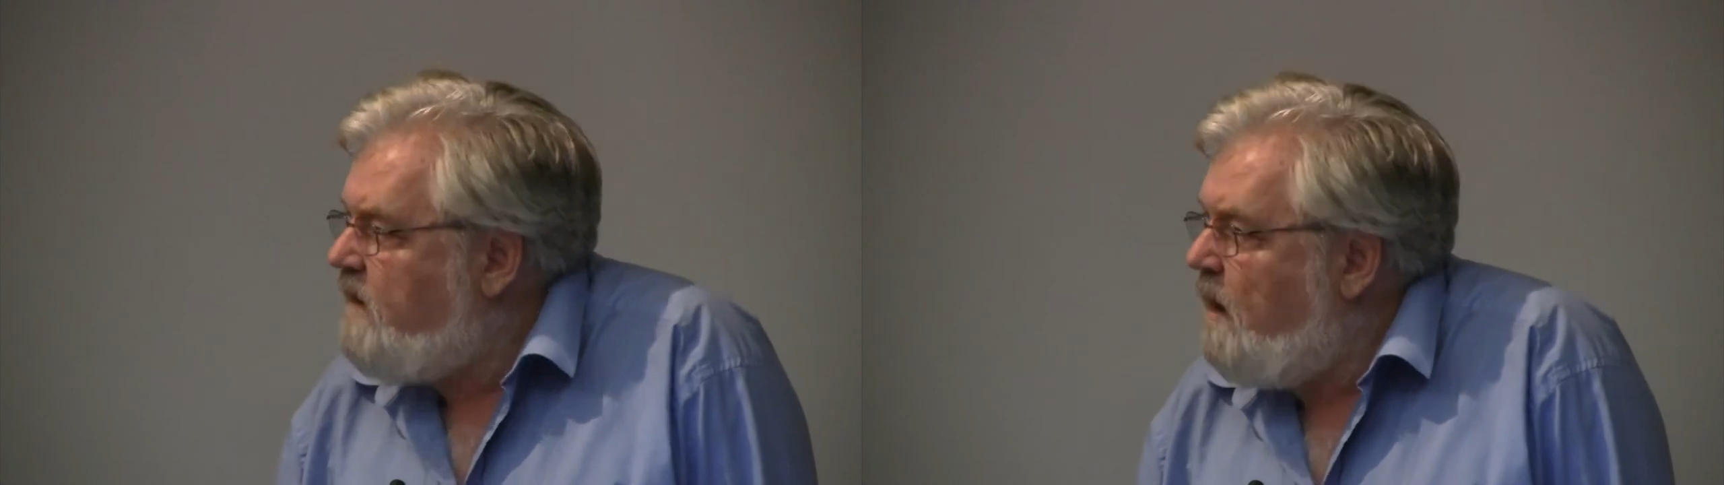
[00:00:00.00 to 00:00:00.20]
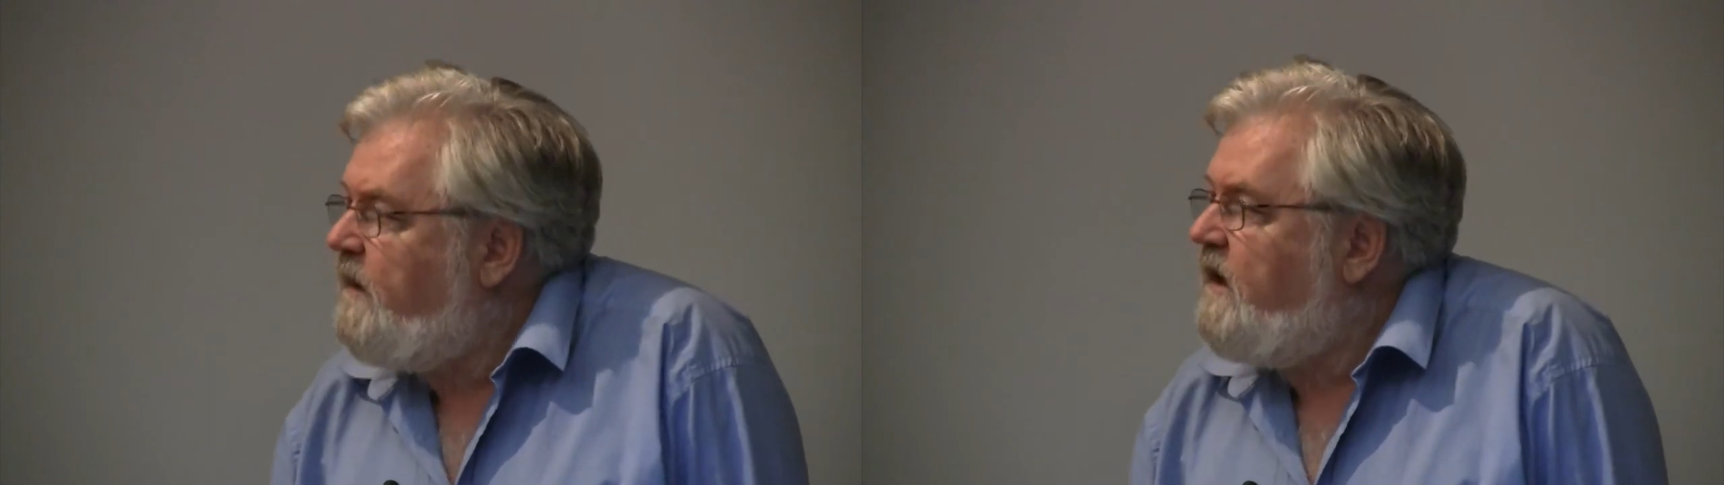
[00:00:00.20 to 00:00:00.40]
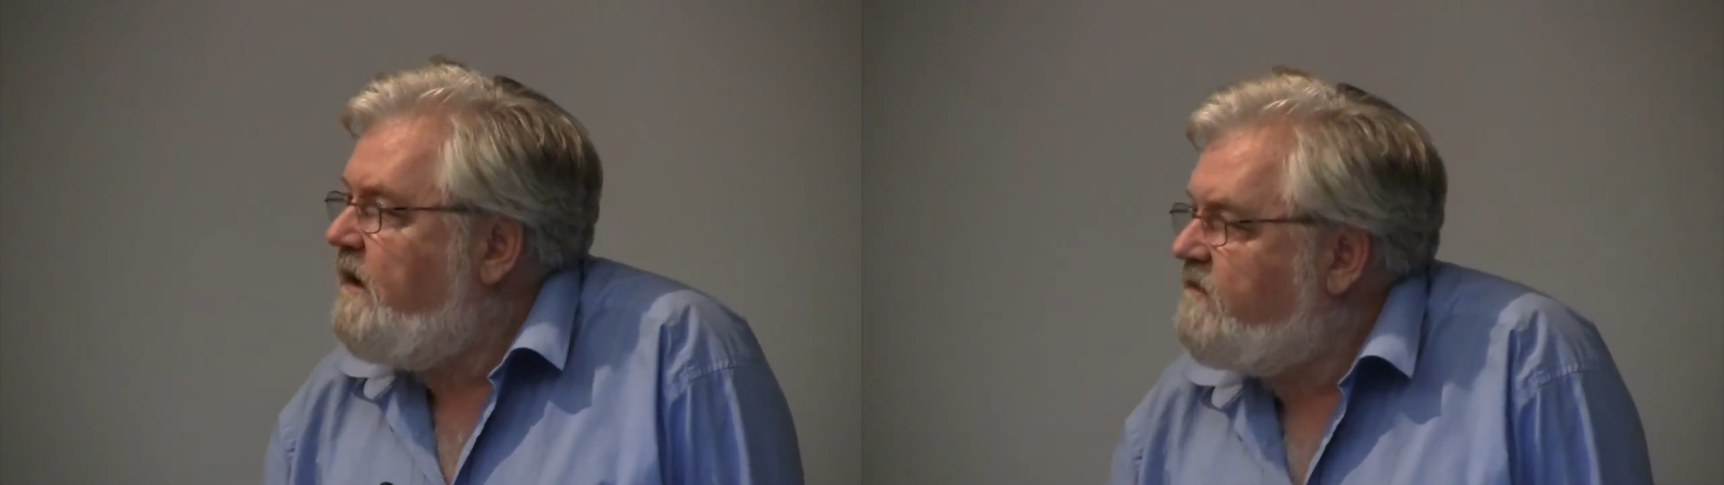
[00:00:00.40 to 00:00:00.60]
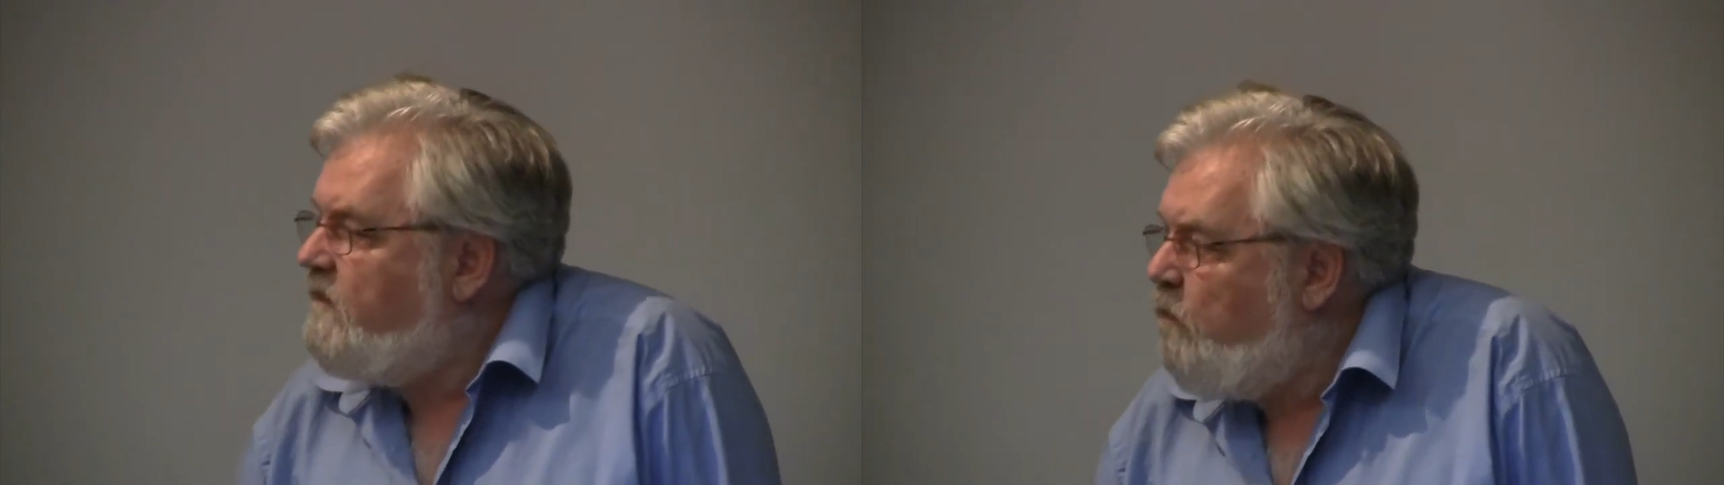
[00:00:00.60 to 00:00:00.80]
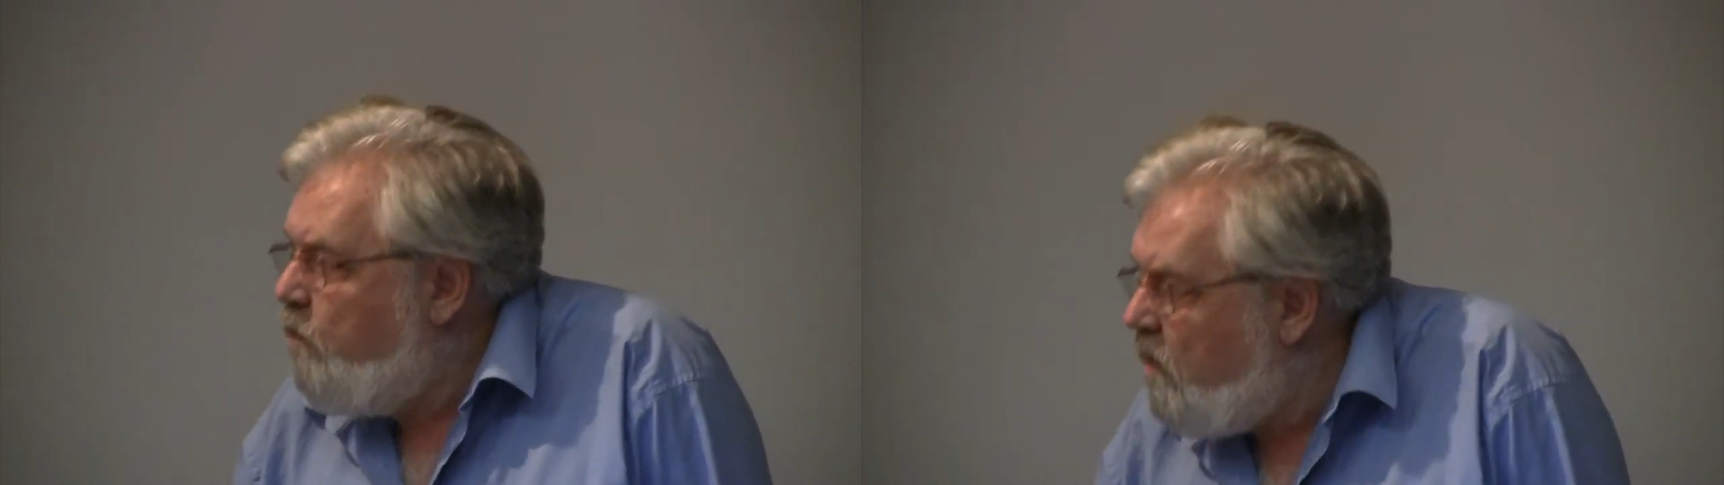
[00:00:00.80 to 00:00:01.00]
dominates
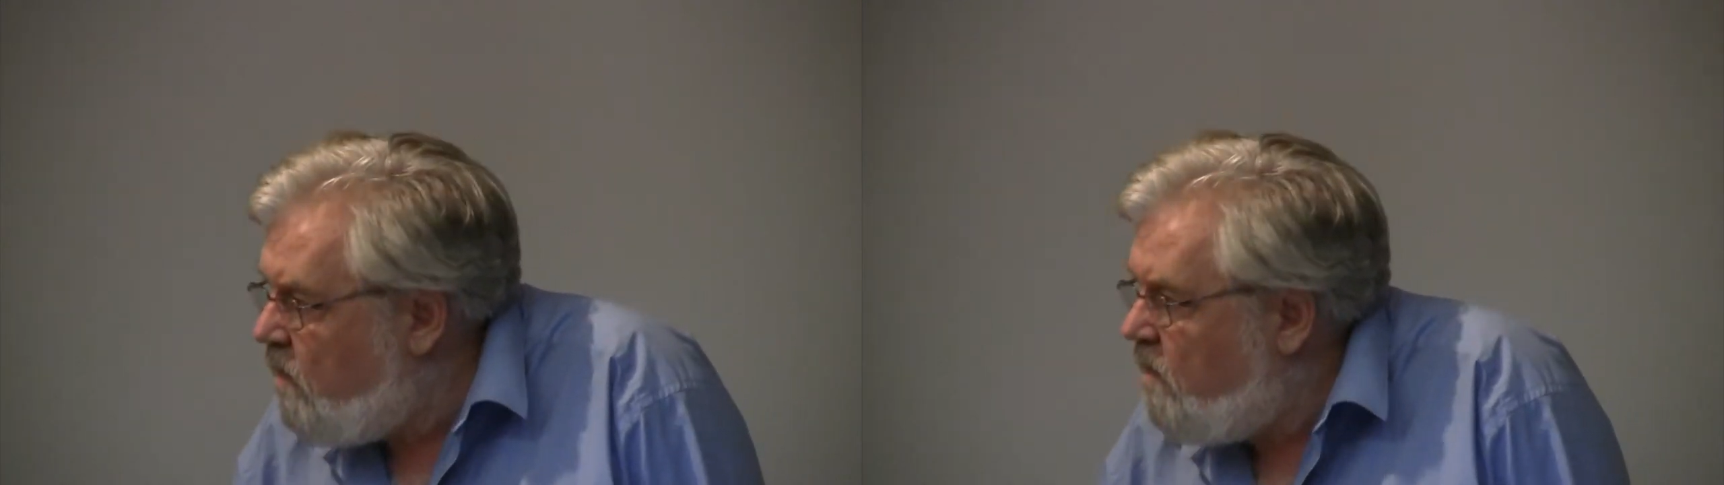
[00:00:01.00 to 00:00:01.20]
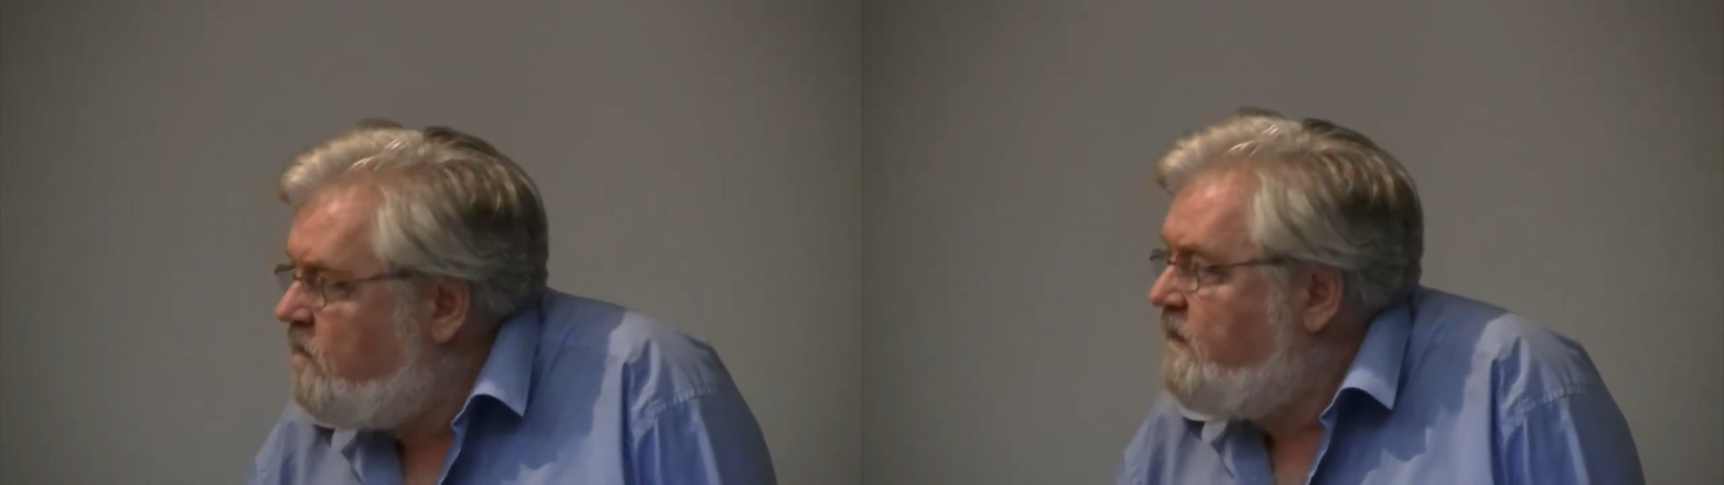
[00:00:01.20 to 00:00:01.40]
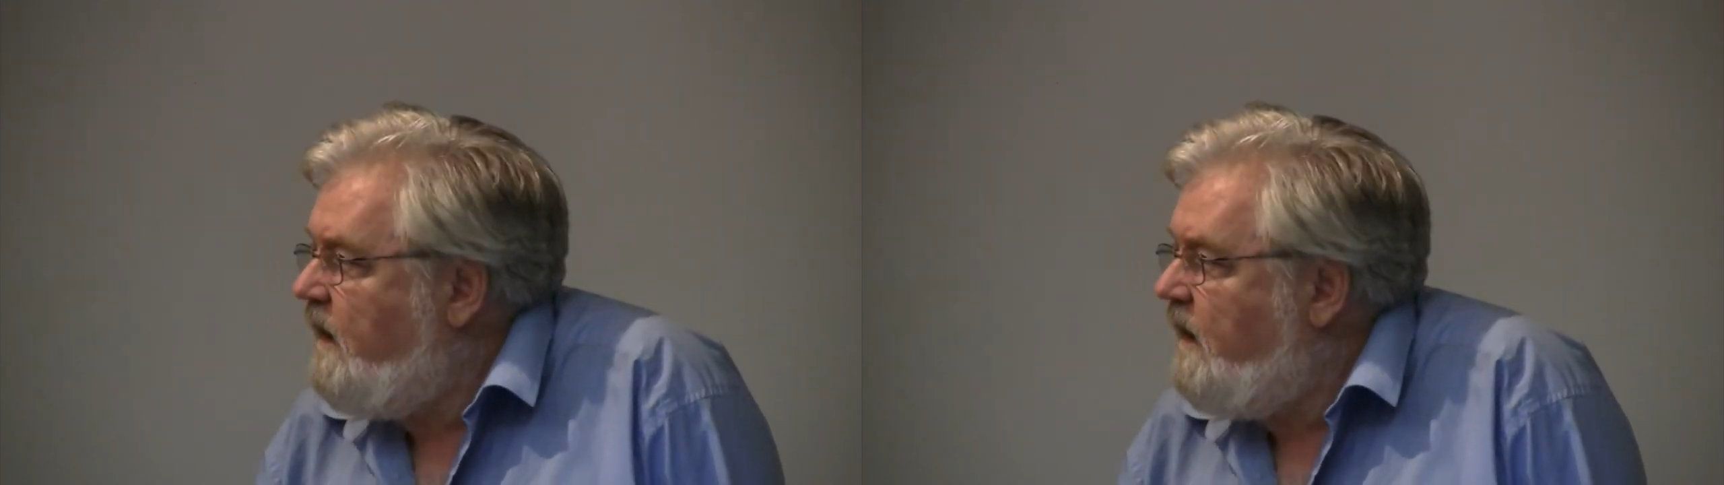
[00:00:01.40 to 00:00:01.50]
the world